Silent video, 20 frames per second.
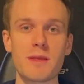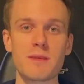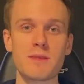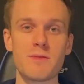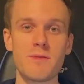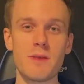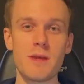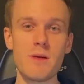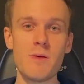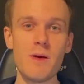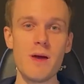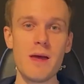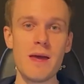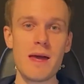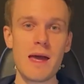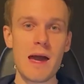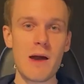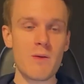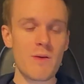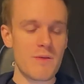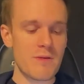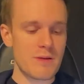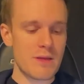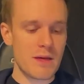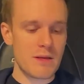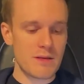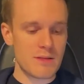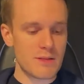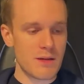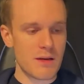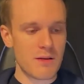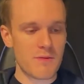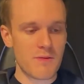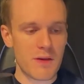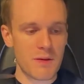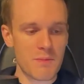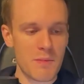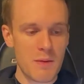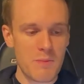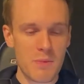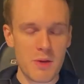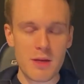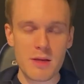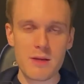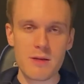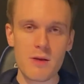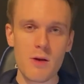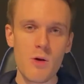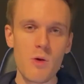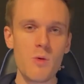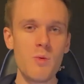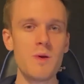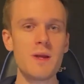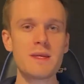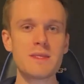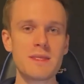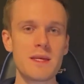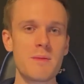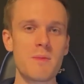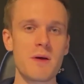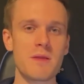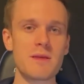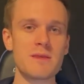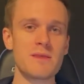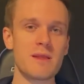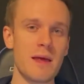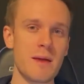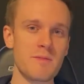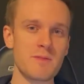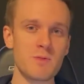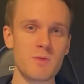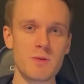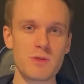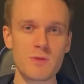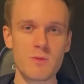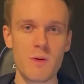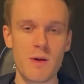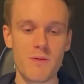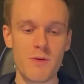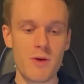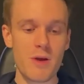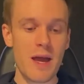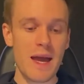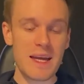this video. However, that does not affect my opinion or what I say about these lamps whatsoever.